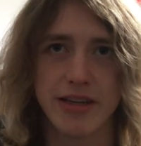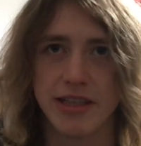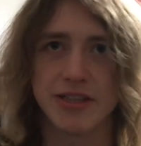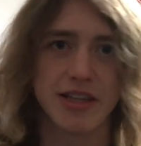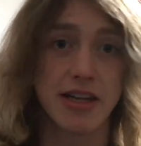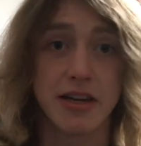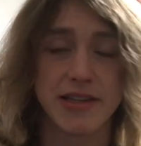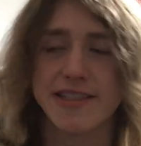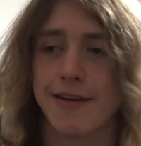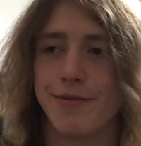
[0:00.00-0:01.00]
he's like a
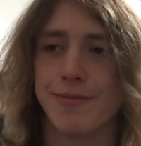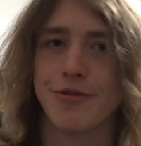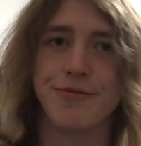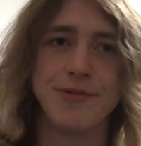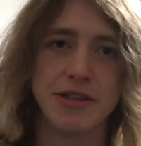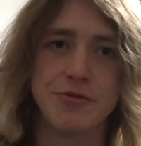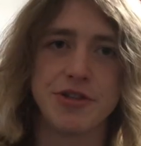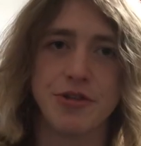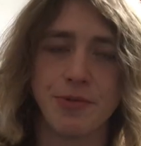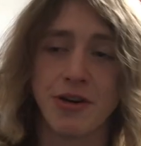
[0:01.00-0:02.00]
self-improvement
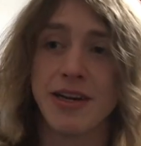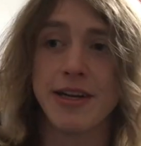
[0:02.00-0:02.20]
YouTuber.